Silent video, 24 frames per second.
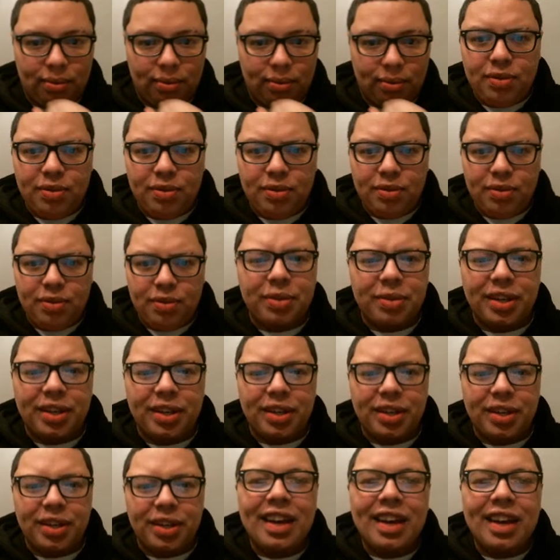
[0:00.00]
Excuse me,
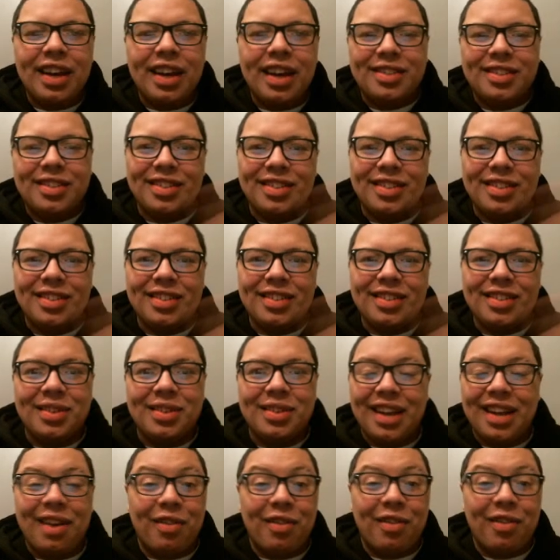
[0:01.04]
just getting so
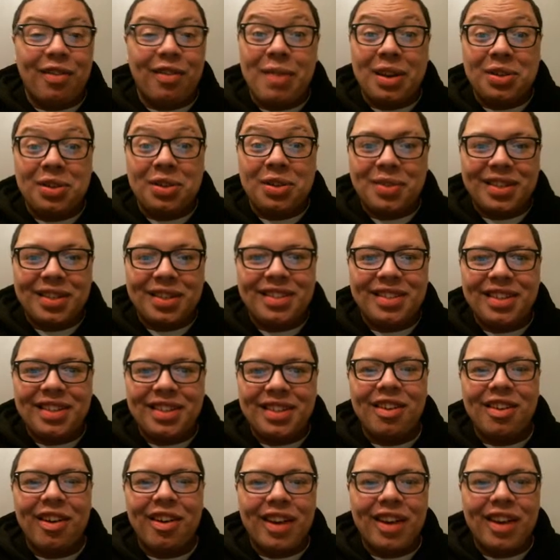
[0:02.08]
excited with the Magical Musketeers
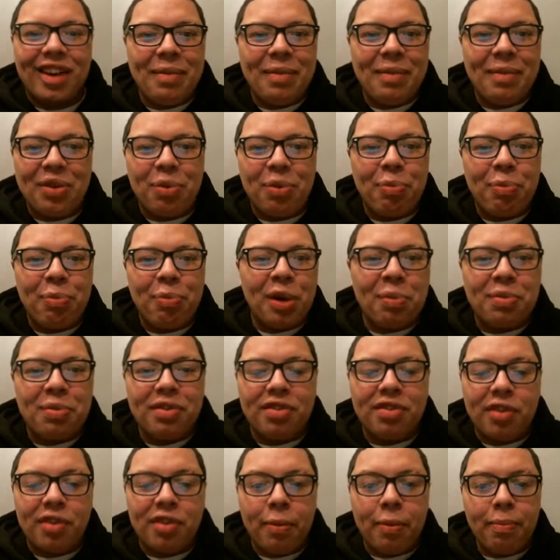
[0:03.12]
card, gave me a little burp.
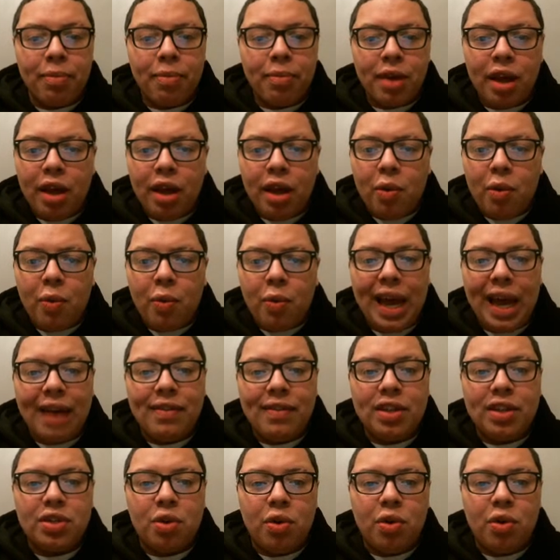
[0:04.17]
So we have
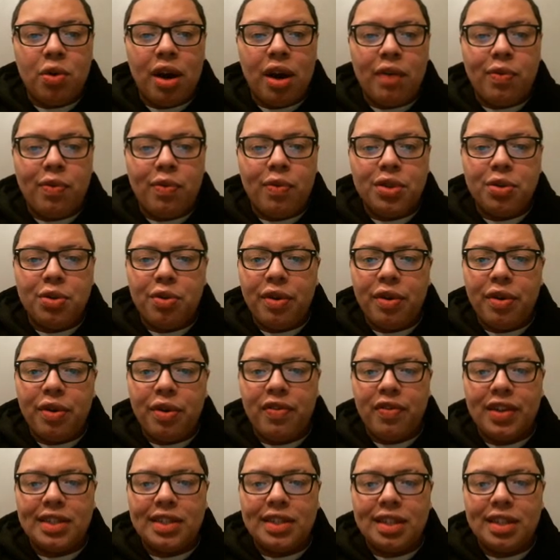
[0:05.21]
a total of 1, 2, 3, 4,
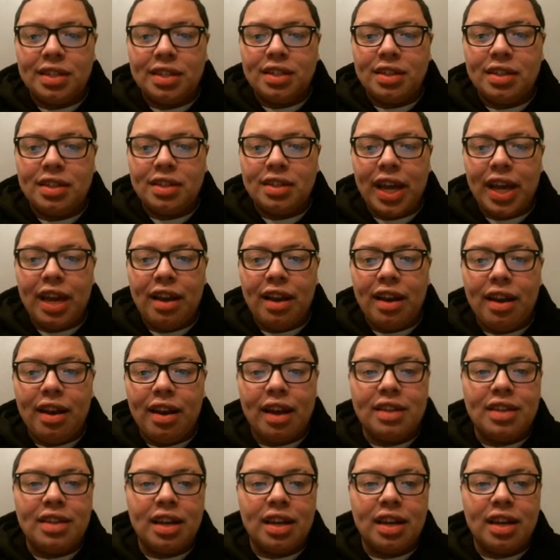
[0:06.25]
5, 6, 7, 8,
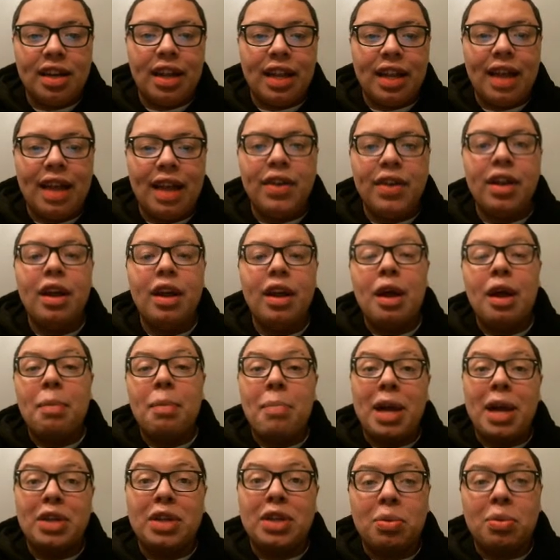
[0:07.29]
9, 10, 11
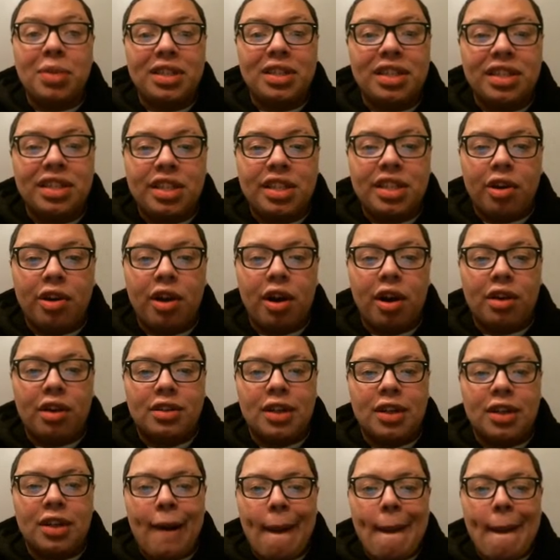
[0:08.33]
Magical Musketeer cards.
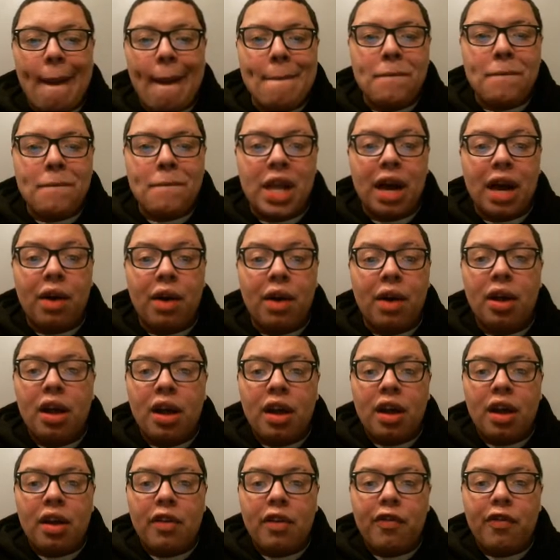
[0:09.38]
Now,
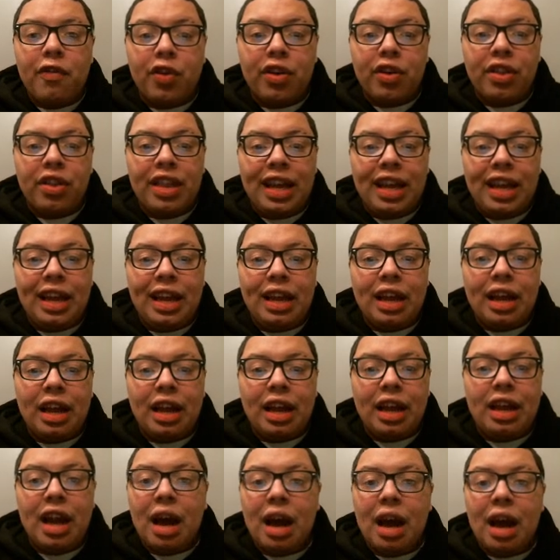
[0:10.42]
for the
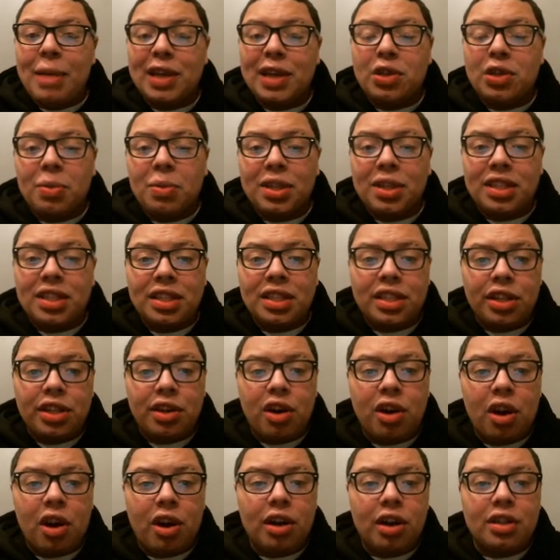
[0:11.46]
non-Magical Musketeer
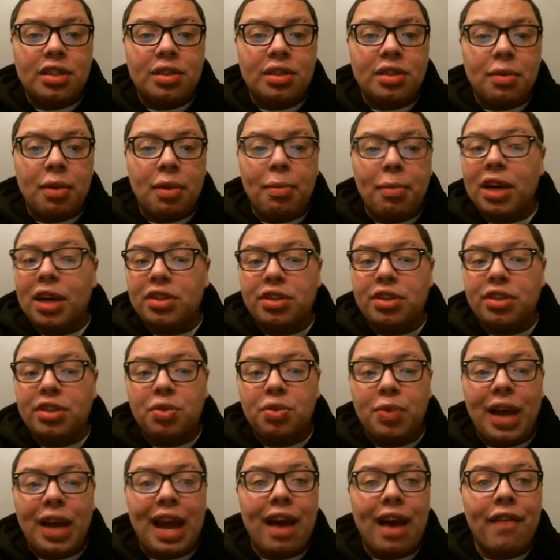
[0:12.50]
cards, monsters,
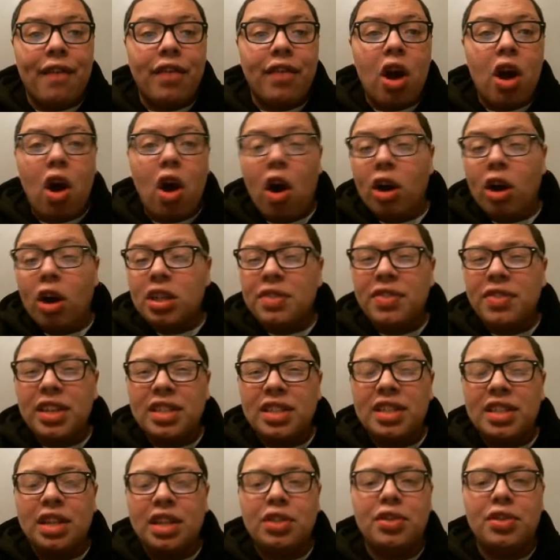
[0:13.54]
we have Archphoenix
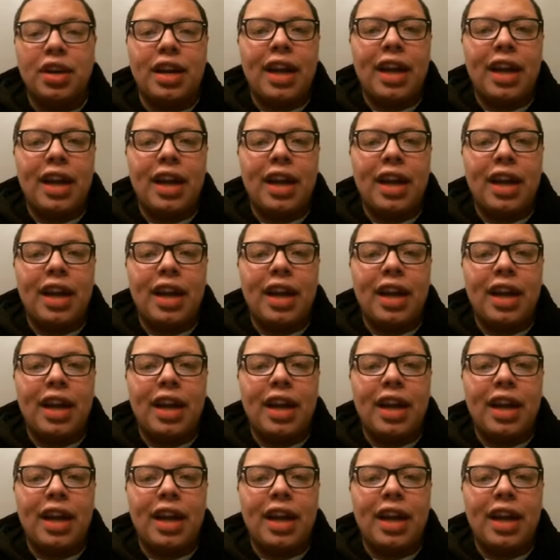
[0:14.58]
Centric.